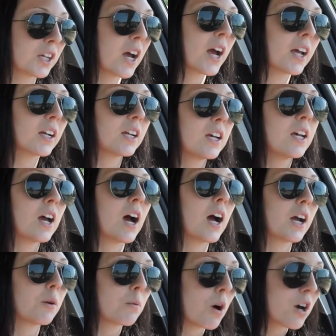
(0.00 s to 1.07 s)
that.
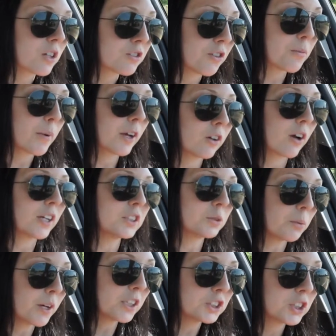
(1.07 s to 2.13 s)
I walked for my
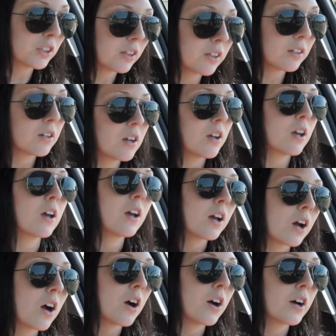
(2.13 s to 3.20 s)
graduation
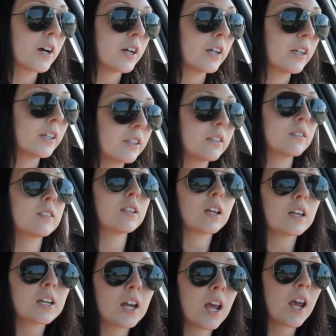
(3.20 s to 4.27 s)
on
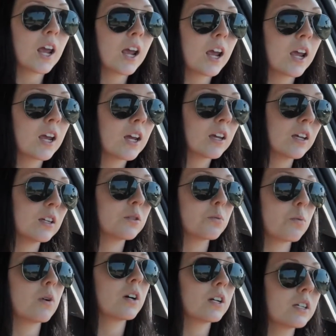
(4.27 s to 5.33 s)
Sunday. It
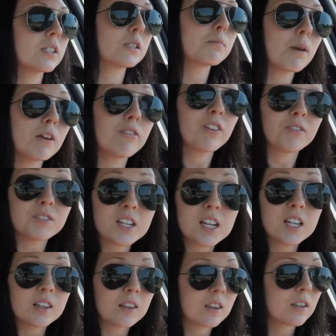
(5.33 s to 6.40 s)
was May
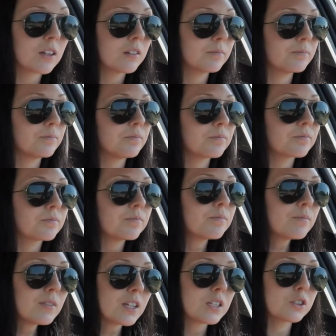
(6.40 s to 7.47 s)
15th,
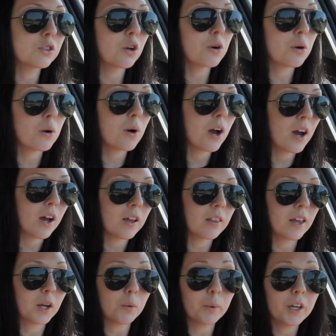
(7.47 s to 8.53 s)
so
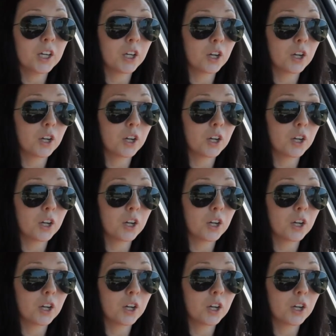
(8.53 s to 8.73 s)
like a week